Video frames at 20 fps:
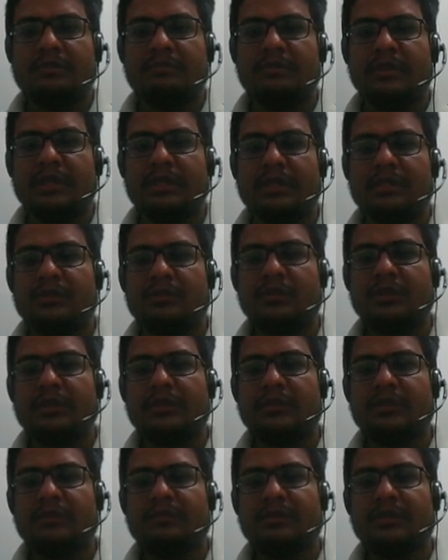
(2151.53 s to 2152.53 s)
minus
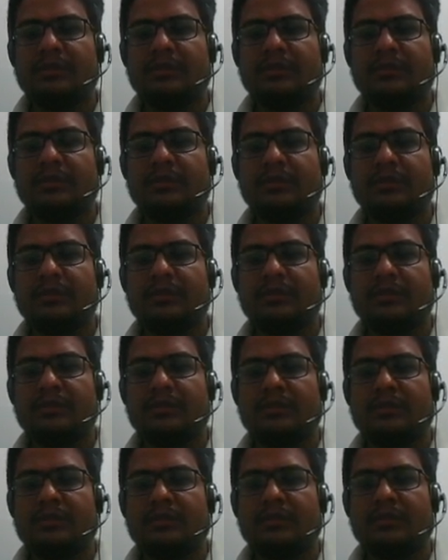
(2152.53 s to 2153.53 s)
27.
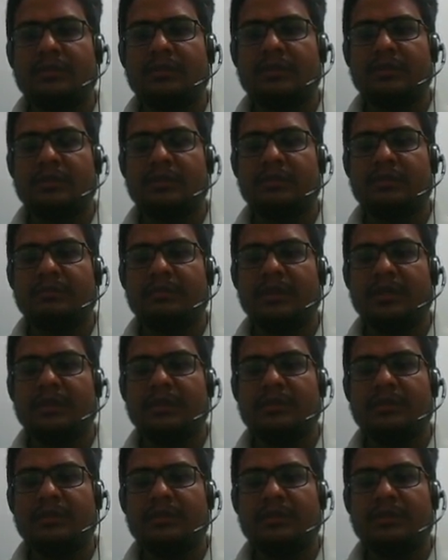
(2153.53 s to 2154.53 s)
This is minus
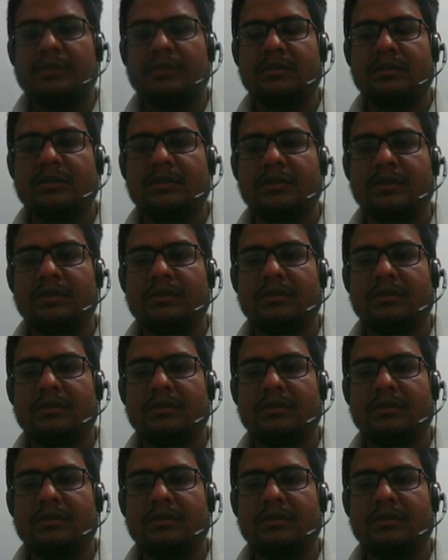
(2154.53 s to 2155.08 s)
c.